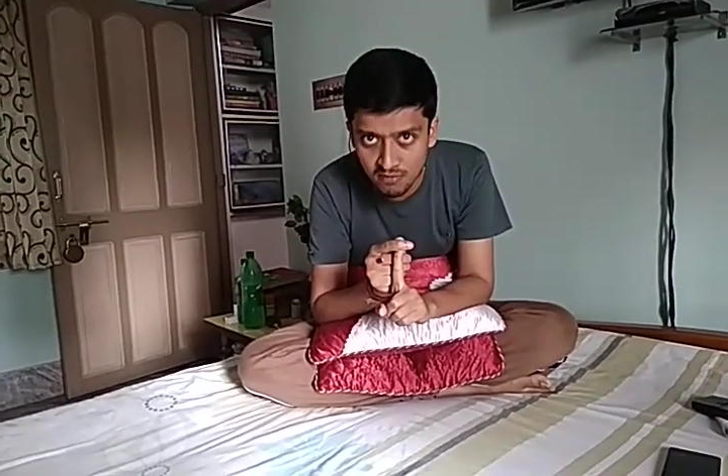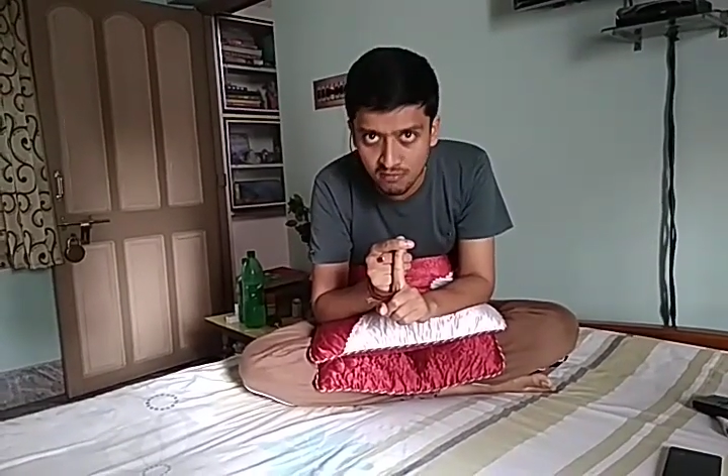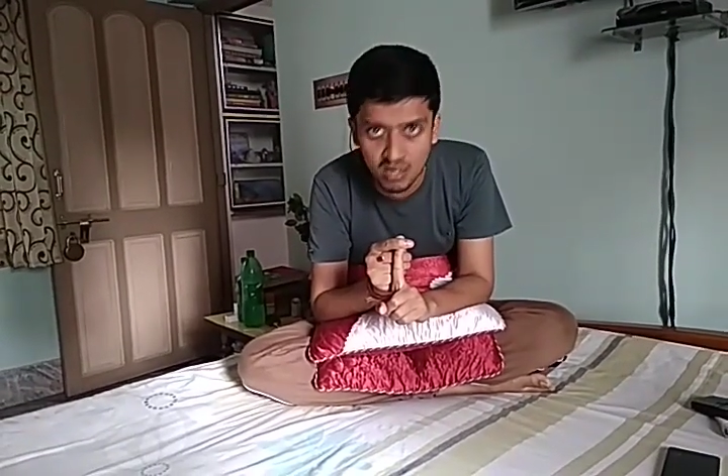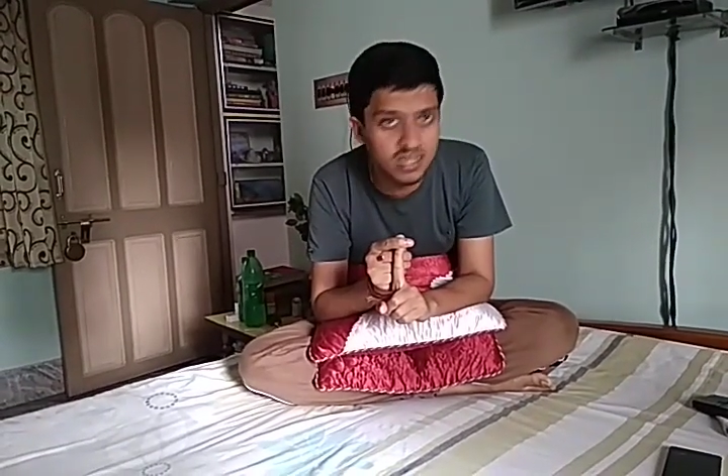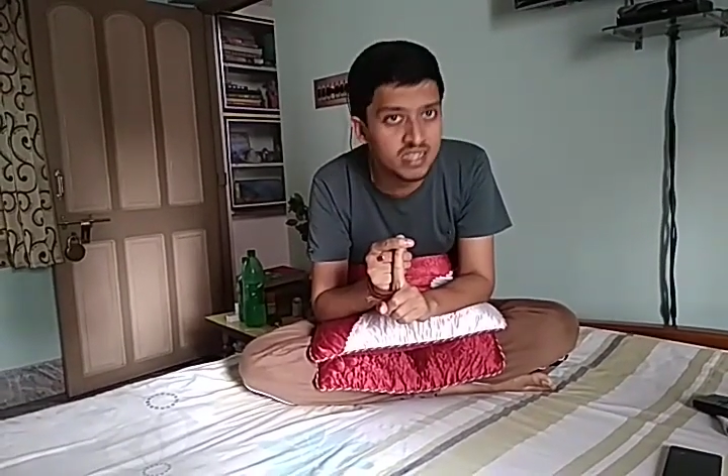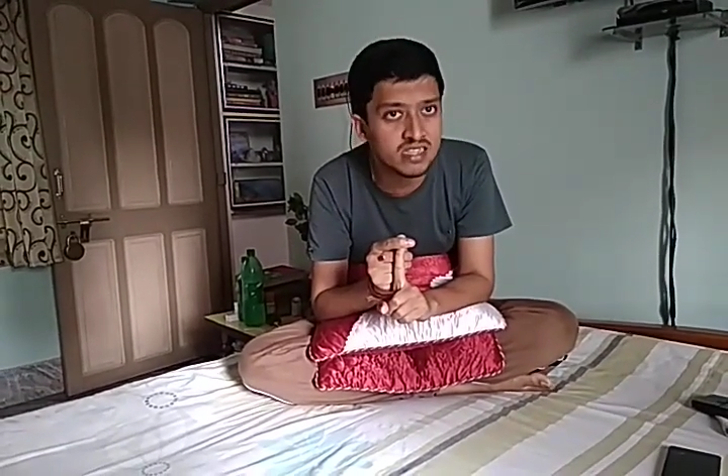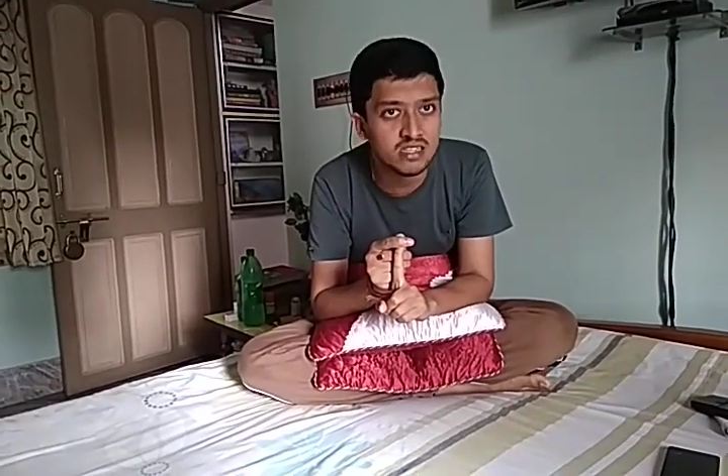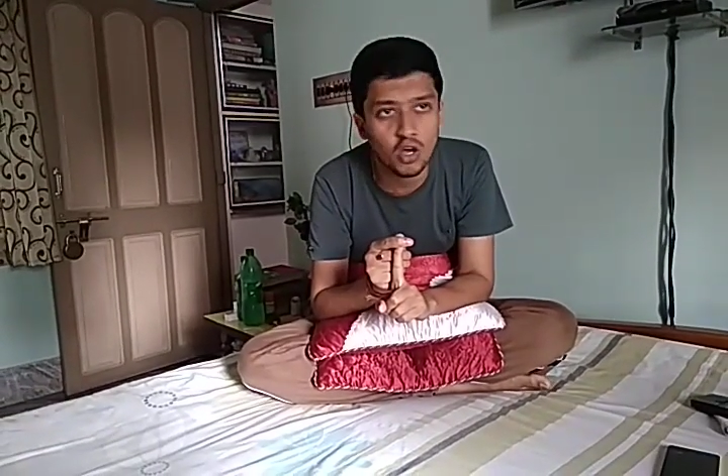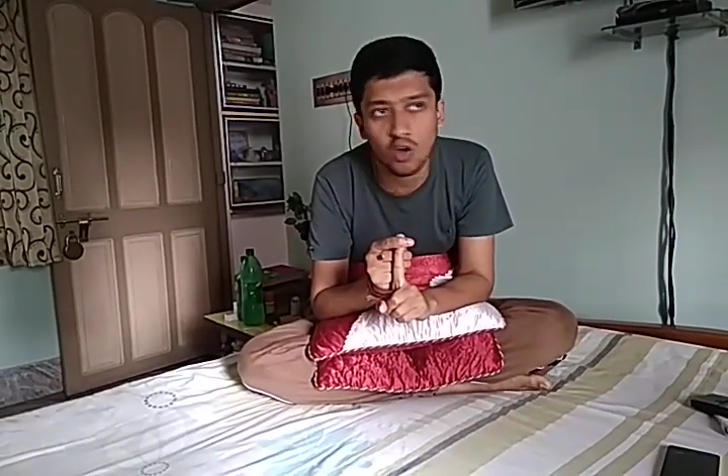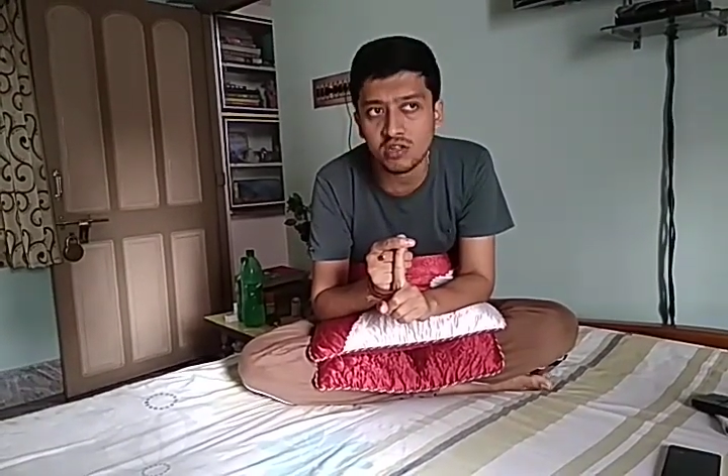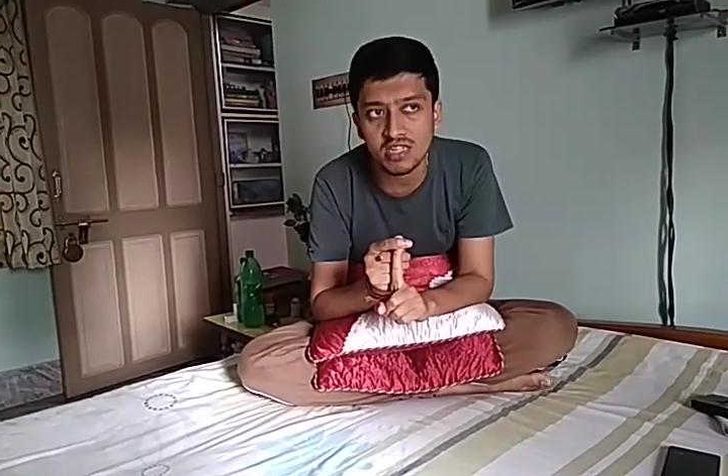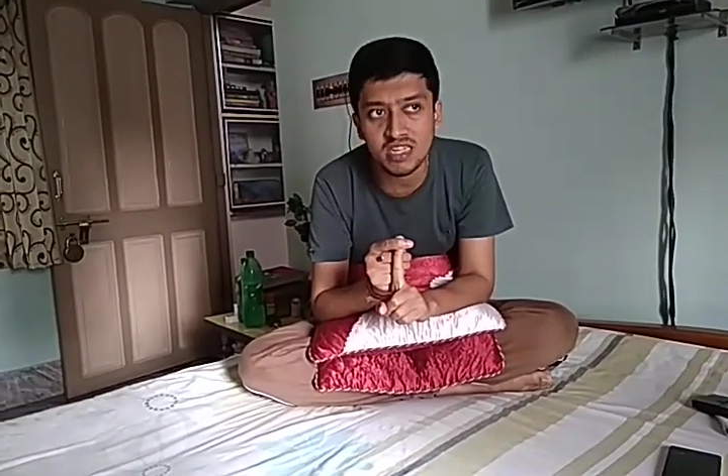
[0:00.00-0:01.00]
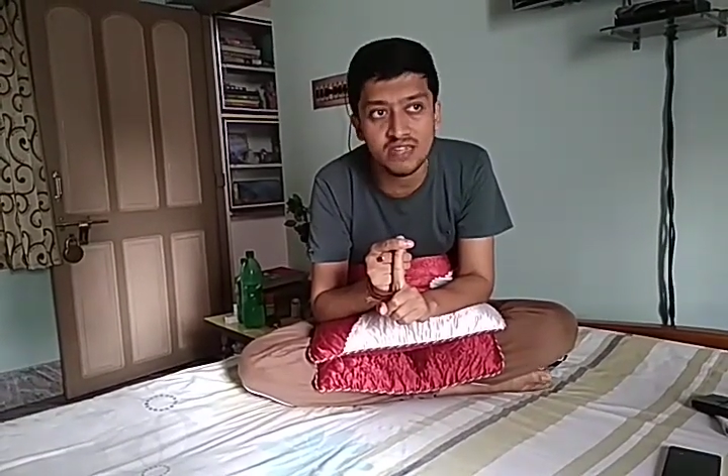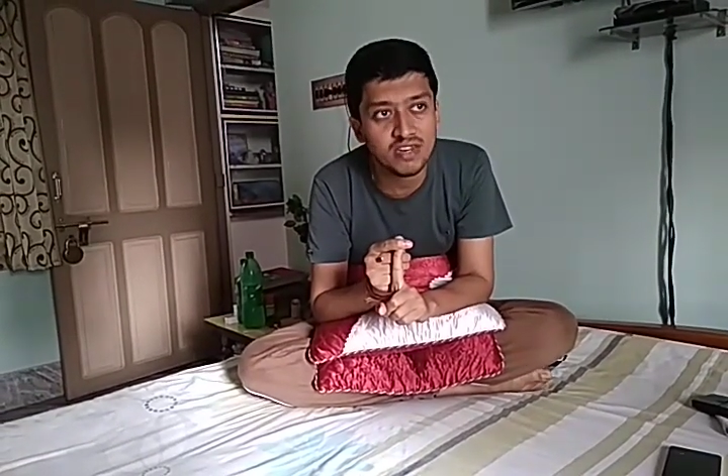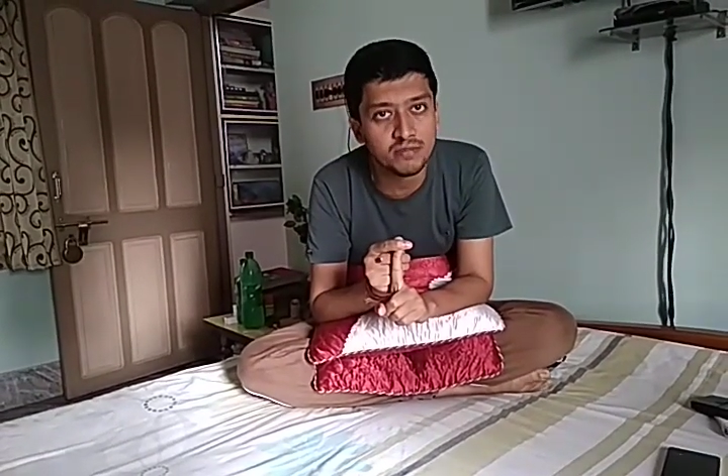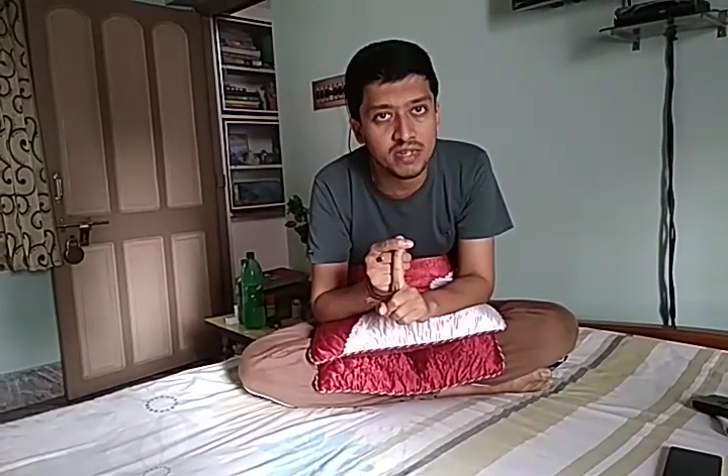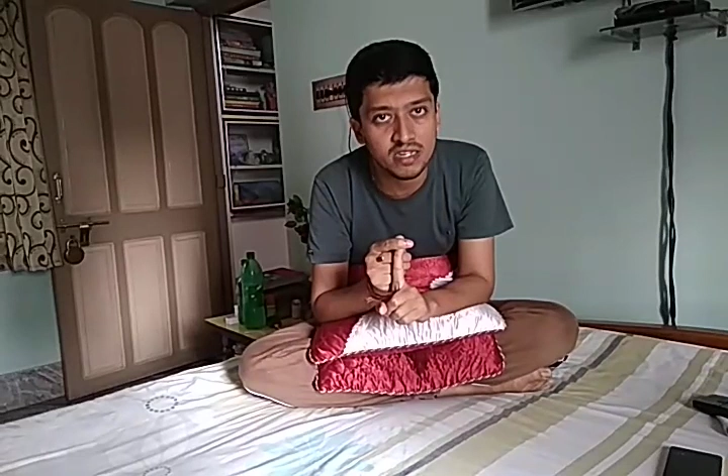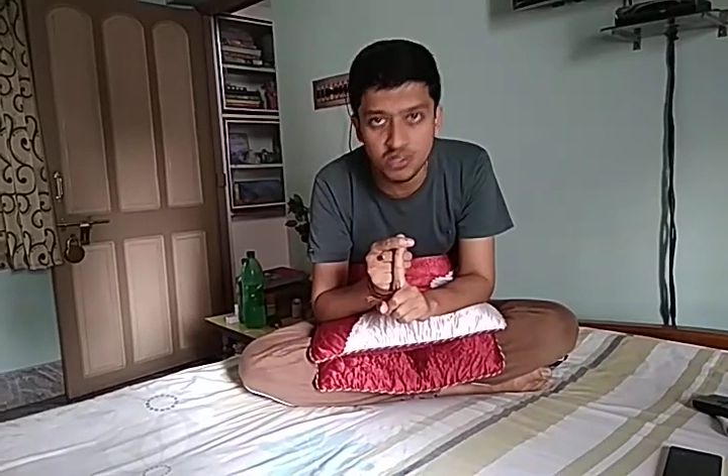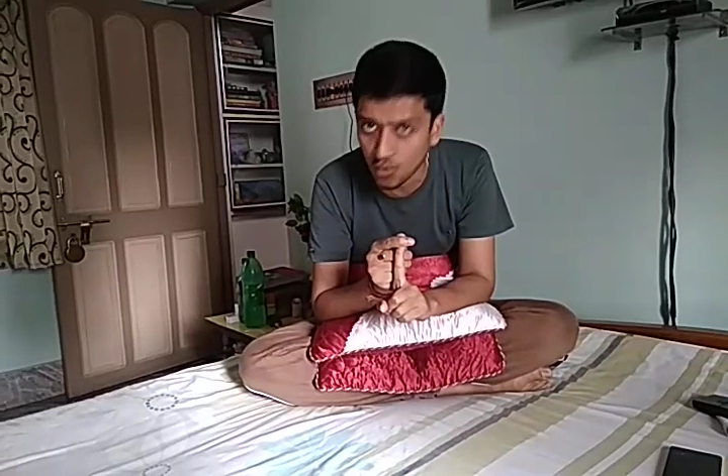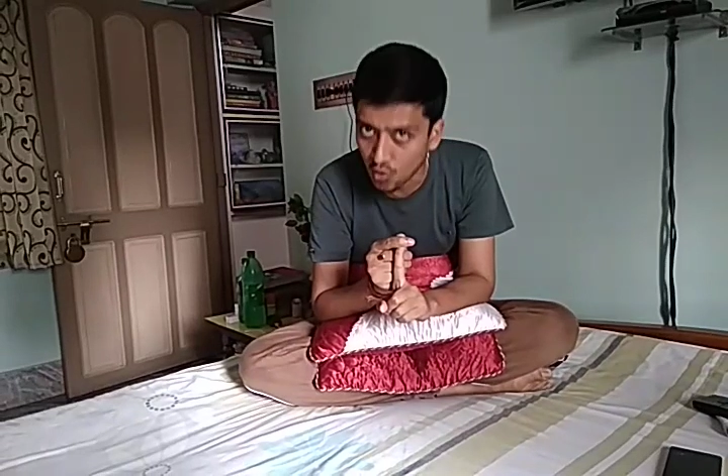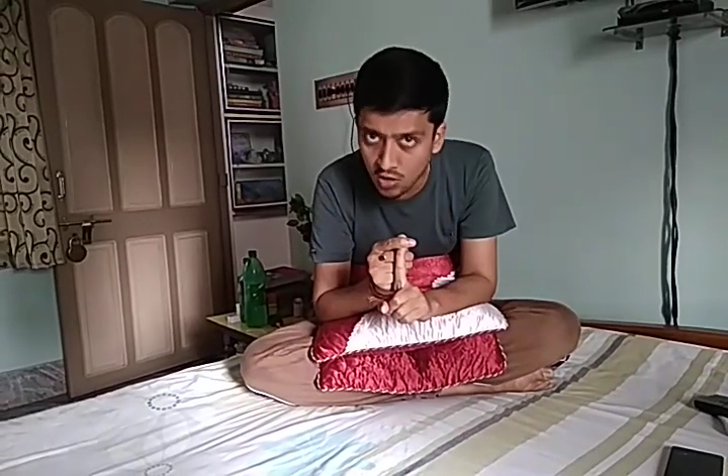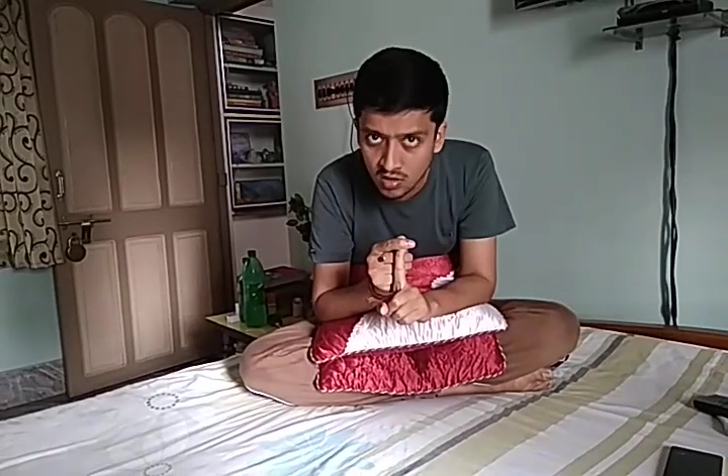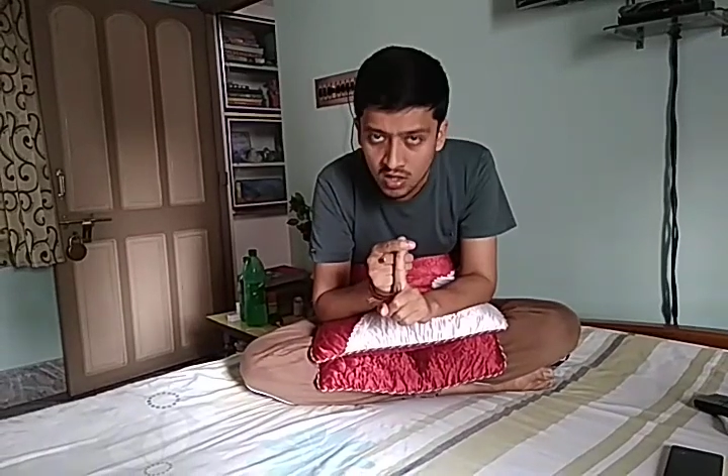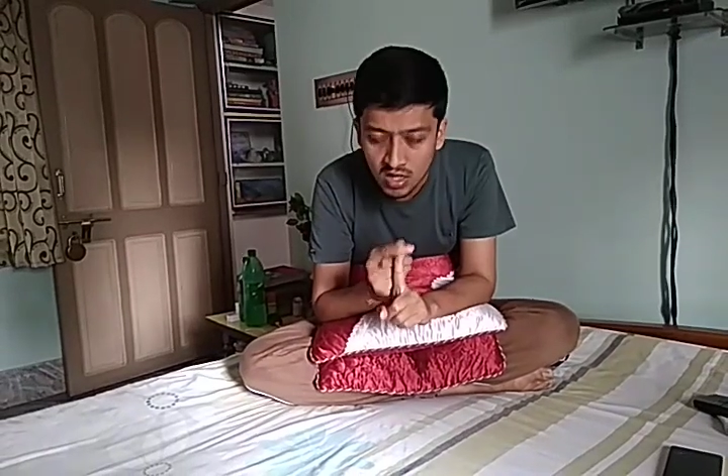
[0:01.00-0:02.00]
but is not even been
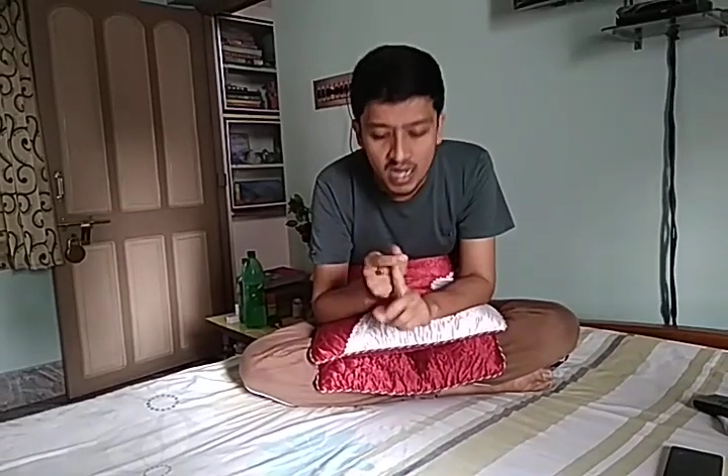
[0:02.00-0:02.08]
sold.